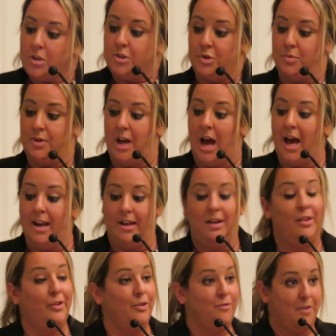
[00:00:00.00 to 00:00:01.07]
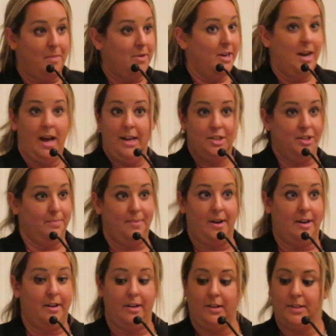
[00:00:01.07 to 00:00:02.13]
do not include feminine hygiene
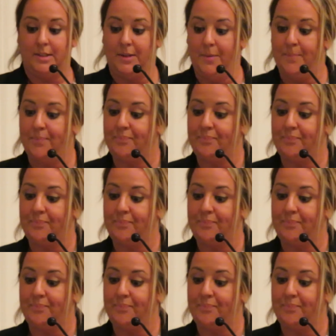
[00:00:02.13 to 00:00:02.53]
products.